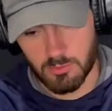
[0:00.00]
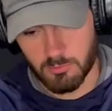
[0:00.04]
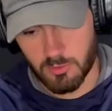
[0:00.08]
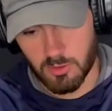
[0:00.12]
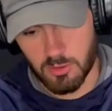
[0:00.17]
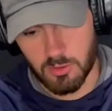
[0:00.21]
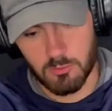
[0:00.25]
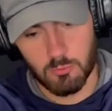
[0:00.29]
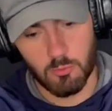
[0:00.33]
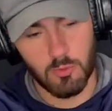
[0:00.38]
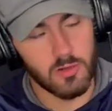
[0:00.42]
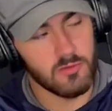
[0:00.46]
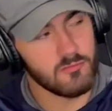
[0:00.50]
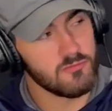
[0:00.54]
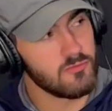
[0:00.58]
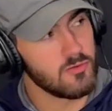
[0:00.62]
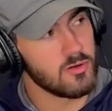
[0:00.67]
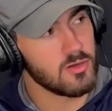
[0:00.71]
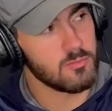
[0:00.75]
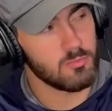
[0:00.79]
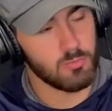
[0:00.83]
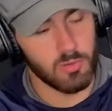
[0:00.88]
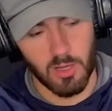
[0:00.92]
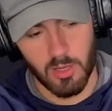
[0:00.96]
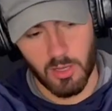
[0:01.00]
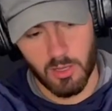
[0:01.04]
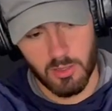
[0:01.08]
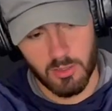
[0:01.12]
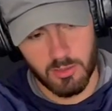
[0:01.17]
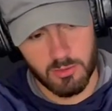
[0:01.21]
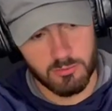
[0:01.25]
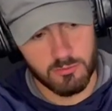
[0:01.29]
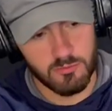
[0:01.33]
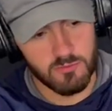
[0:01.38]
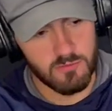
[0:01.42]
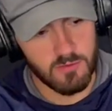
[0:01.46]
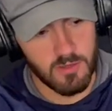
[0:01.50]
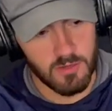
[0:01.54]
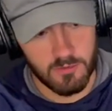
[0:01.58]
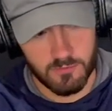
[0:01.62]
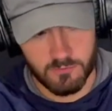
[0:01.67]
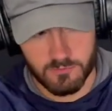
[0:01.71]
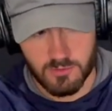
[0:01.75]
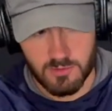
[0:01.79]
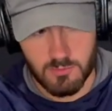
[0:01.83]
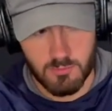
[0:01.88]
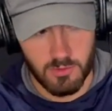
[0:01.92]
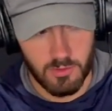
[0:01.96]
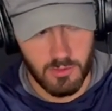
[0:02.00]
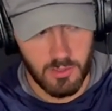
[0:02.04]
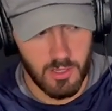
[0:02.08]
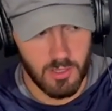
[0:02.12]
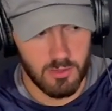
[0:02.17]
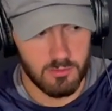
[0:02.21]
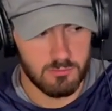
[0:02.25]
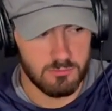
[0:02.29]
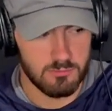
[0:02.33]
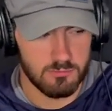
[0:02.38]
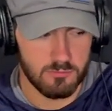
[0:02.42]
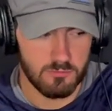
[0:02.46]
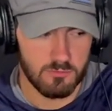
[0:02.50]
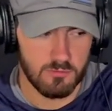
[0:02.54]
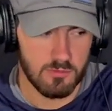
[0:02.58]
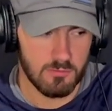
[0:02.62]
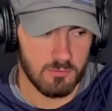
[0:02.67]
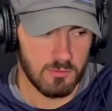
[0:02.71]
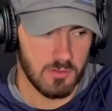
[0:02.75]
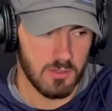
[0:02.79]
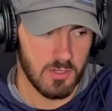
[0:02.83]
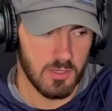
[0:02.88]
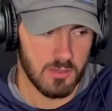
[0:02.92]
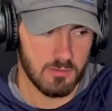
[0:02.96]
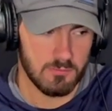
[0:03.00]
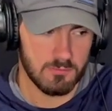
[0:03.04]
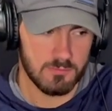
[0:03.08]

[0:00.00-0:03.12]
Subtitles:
ball at 1 foot, put it in. Just got to see one down. See one down.